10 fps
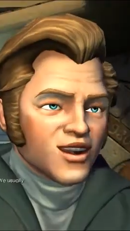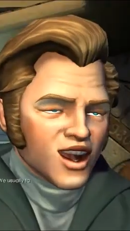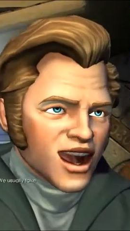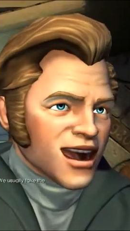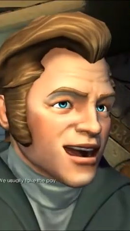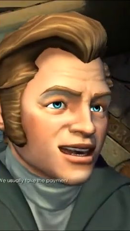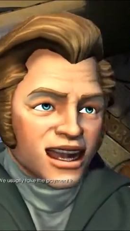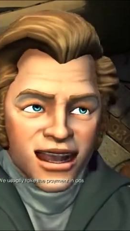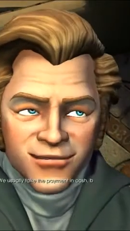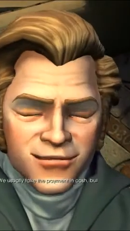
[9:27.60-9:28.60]
Yeah, we usually
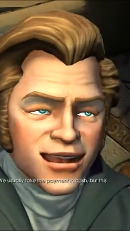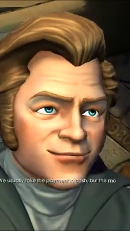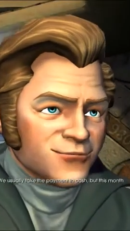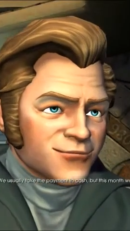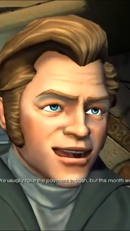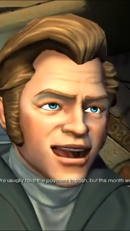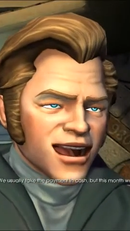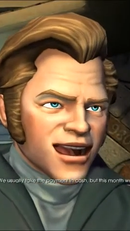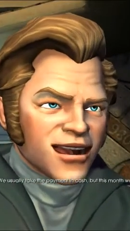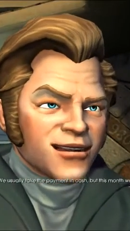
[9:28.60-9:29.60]
take the payment in cash.
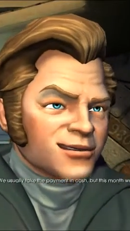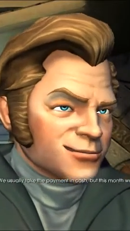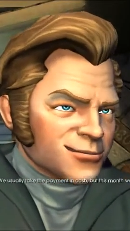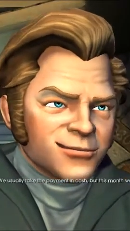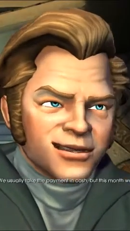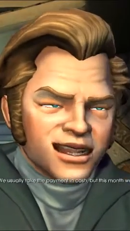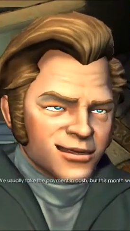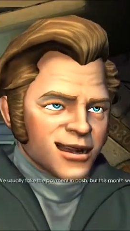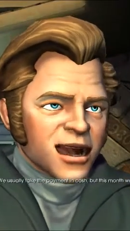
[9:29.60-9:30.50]
But this